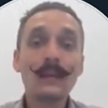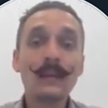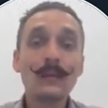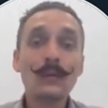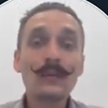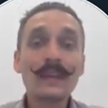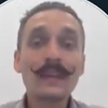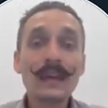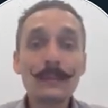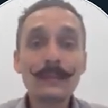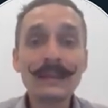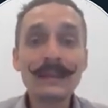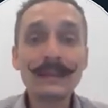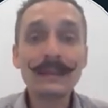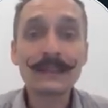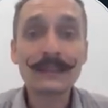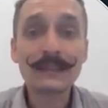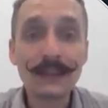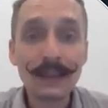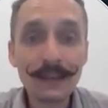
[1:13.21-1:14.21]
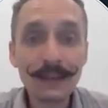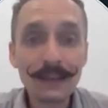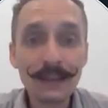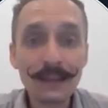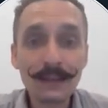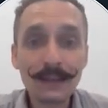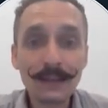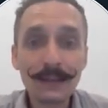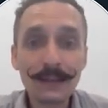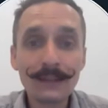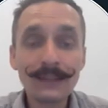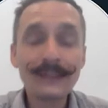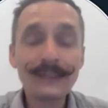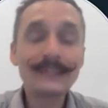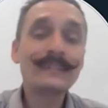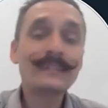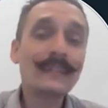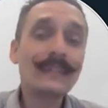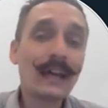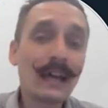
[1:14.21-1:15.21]
With that being said,
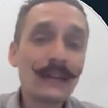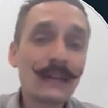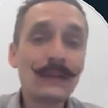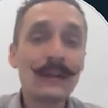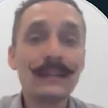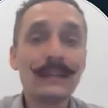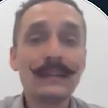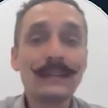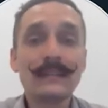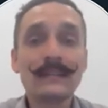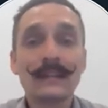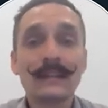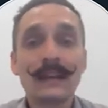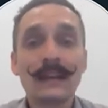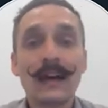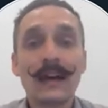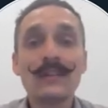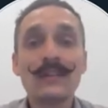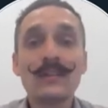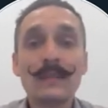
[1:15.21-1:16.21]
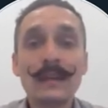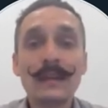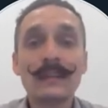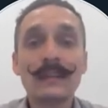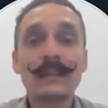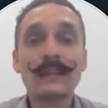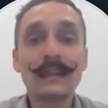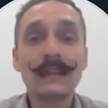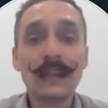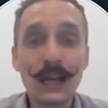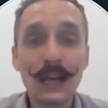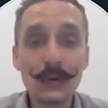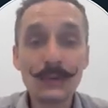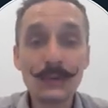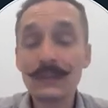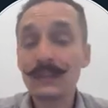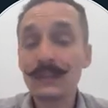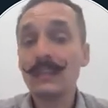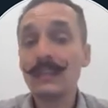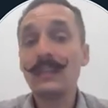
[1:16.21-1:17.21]
let's dive on into how you make an
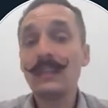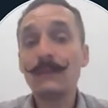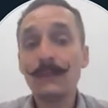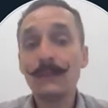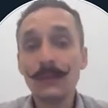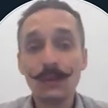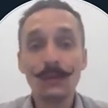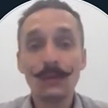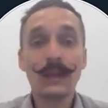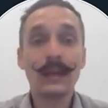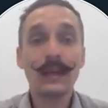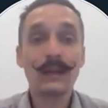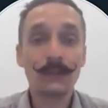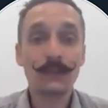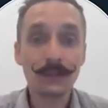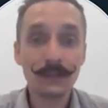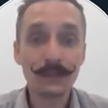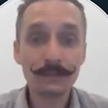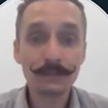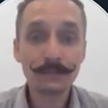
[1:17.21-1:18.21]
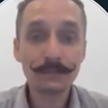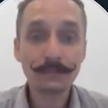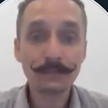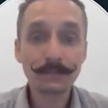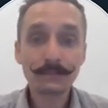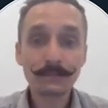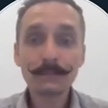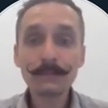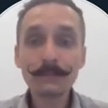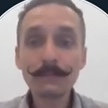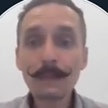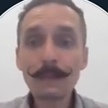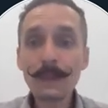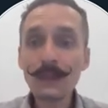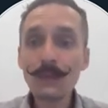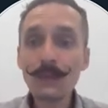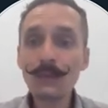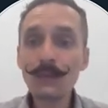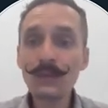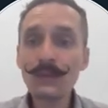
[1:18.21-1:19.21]
account if you don't have one.
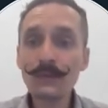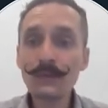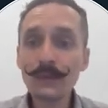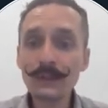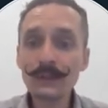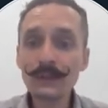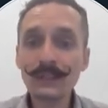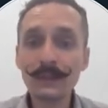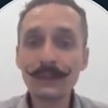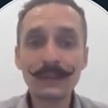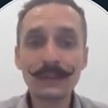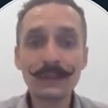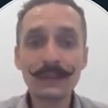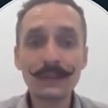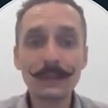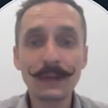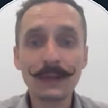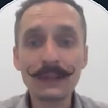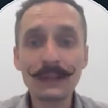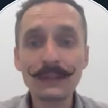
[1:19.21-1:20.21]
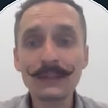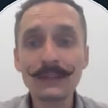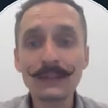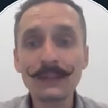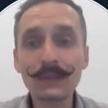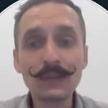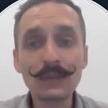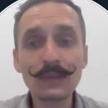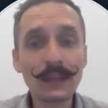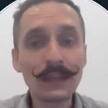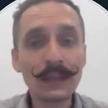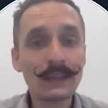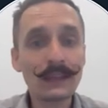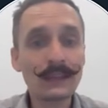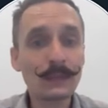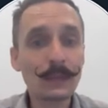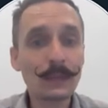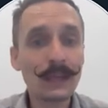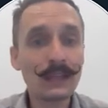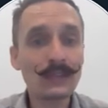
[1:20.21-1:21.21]
When you first come to d.buzz, you'll land on
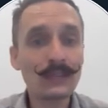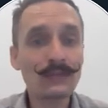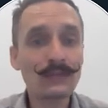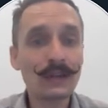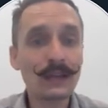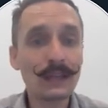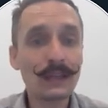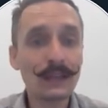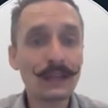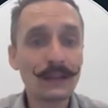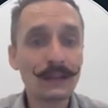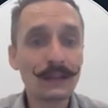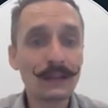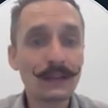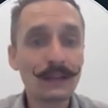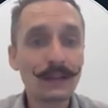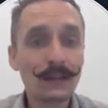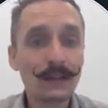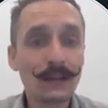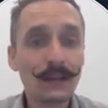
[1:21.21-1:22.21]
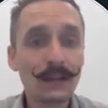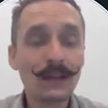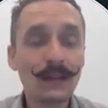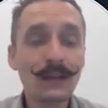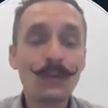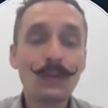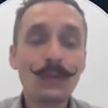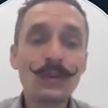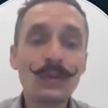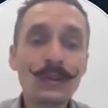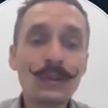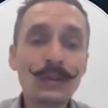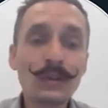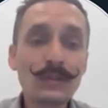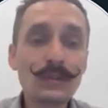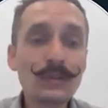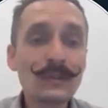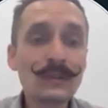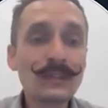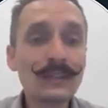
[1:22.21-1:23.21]
this page right here. What you could
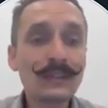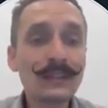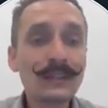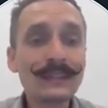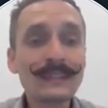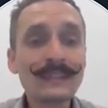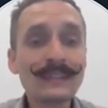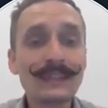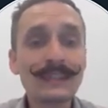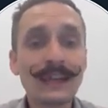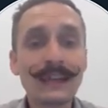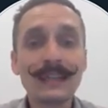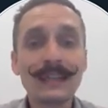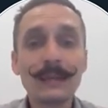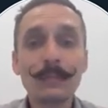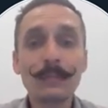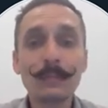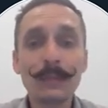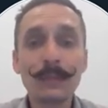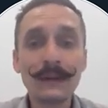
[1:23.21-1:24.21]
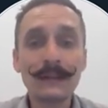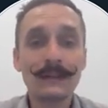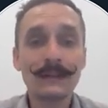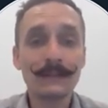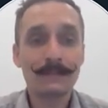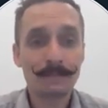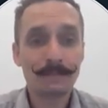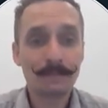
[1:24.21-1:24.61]
do is click the sign up button.